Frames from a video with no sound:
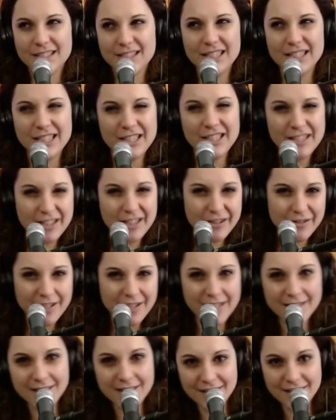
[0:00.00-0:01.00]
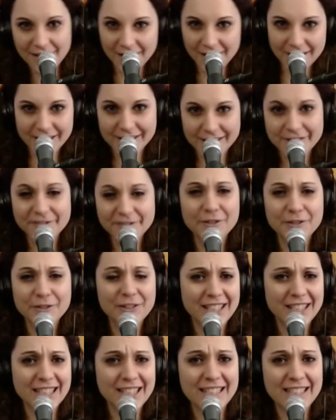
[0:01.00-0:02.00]
Not a great start for
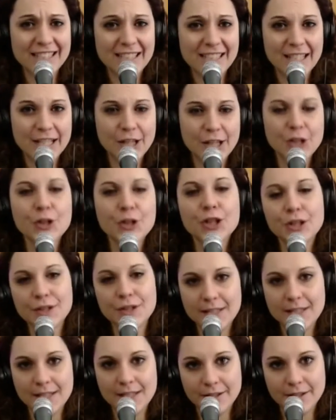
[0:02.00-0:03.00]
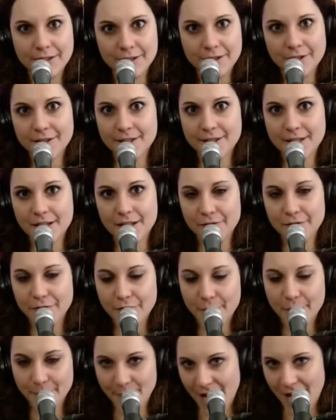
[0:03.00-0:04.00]
a kid who considered herself
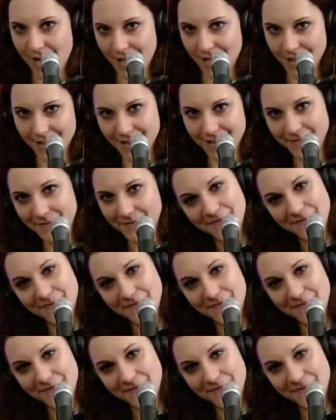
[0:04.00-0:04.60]
a punk.